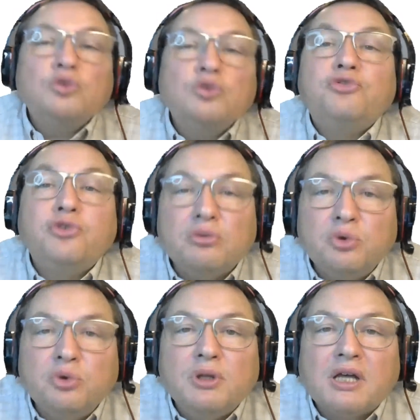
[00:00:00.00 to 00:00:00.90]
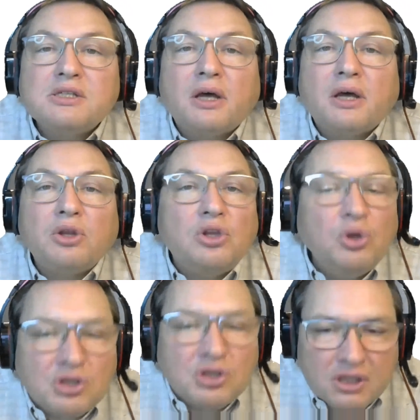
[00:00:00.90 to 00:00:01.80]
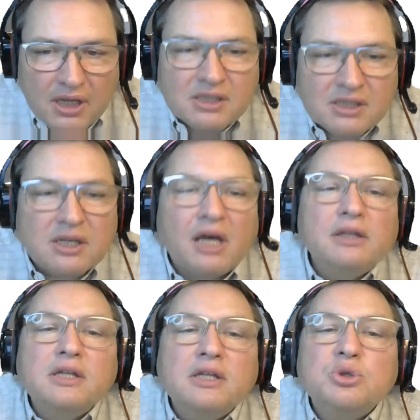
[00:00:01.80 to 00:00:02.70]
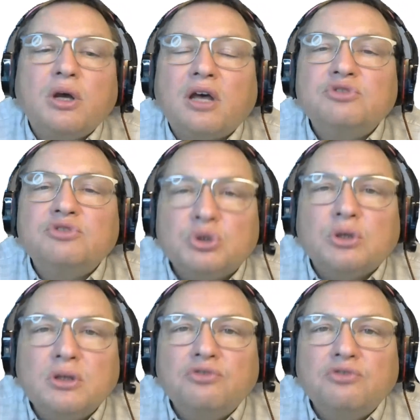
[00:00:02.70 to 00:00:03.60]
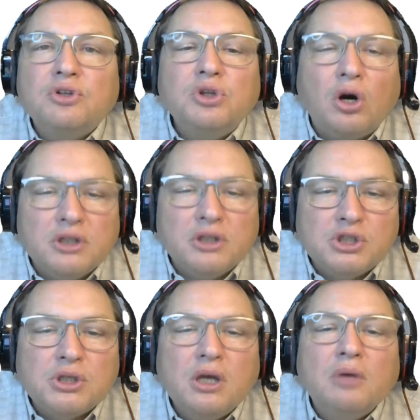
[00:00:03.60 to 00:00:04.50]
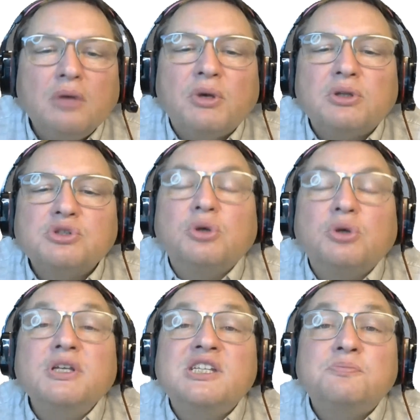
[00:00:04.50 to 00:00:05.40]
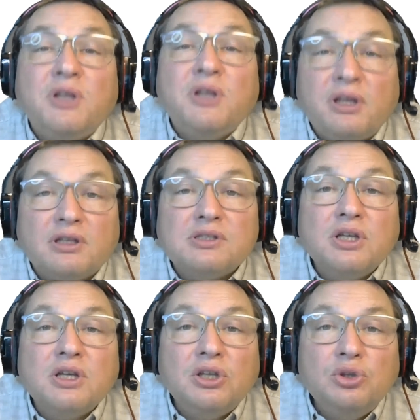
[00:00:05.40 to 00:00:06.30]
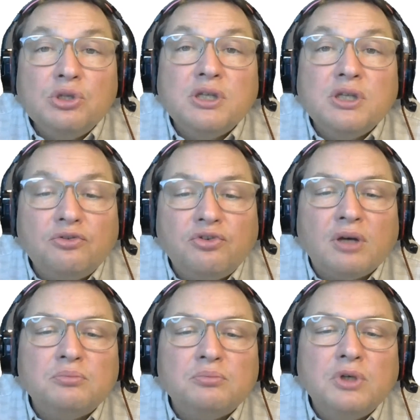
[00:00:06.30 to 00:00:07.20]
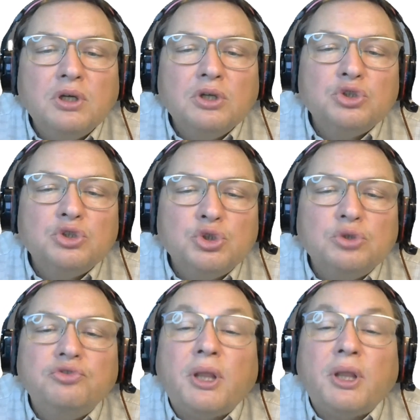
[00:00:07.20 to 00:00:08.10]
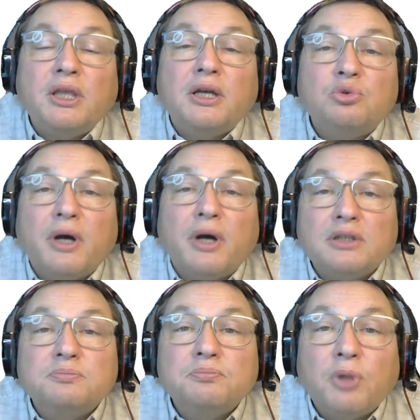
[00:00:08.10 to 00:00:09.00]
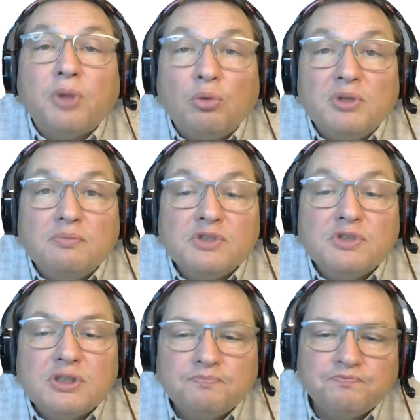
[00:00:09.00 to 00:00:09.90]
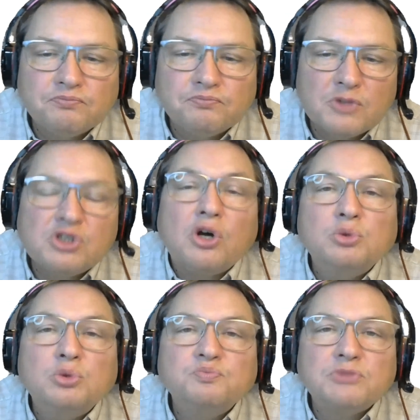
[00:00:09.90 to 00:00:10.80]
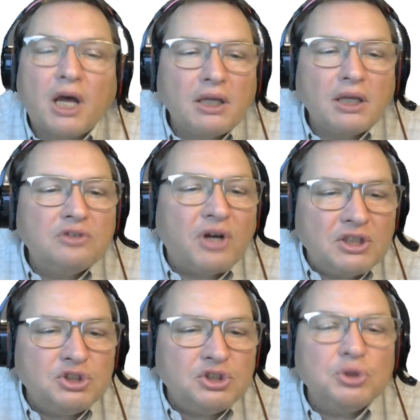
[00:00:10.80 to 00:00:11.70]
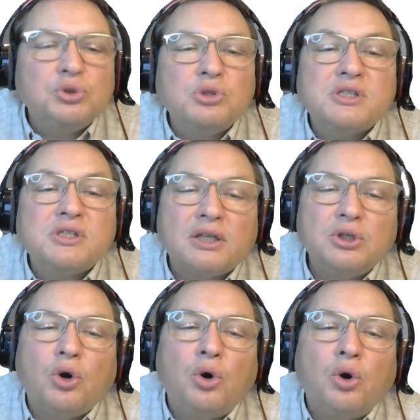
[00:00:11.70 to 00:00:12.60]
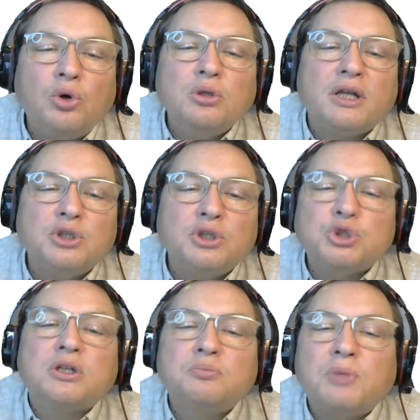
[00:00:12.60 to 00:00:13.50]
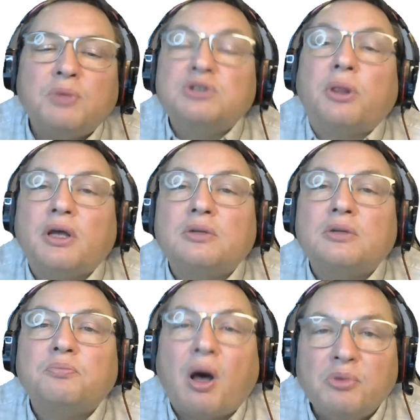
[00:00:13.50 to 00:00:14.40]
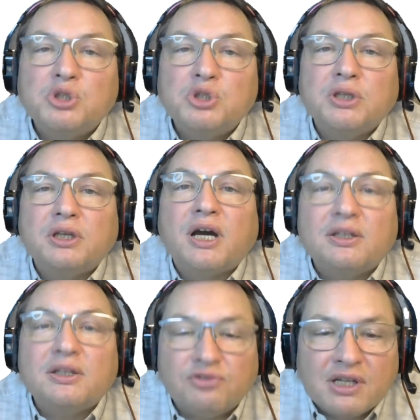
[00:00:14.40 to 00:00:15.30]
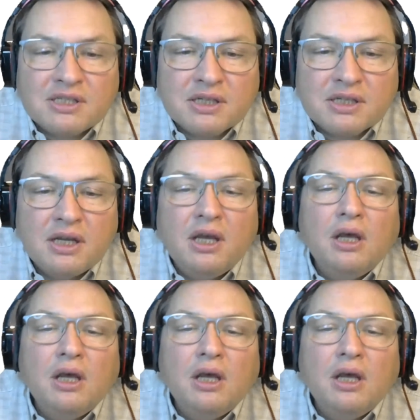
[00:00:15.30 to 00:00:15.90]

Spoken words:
All formulas are useless unless you have not only the knowledge but also experience in using them to the real-world problems. So I invite you to study all additional material published in Canvas,